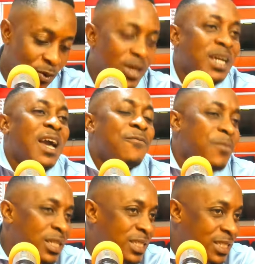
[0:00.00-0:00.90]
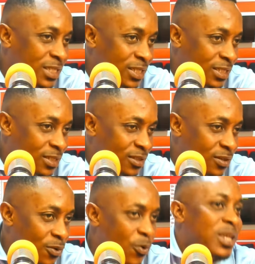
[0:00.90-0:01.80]
your government
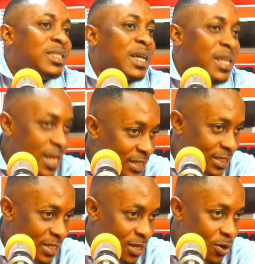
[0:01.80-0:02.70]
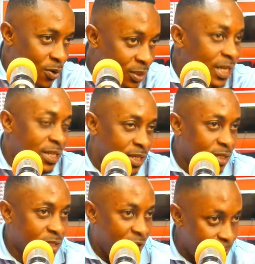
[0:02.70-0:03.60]
registered nurse, or say,
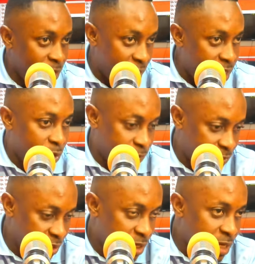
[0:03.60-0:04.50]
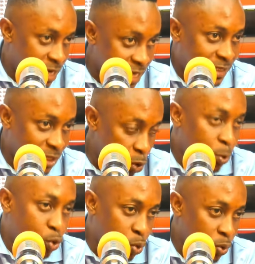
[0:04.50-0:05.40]
government, you know. Nursing, your
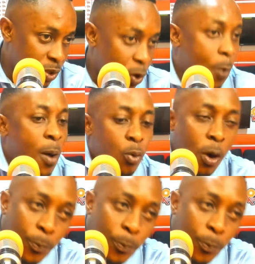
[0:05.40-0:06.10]
mutu, your mom called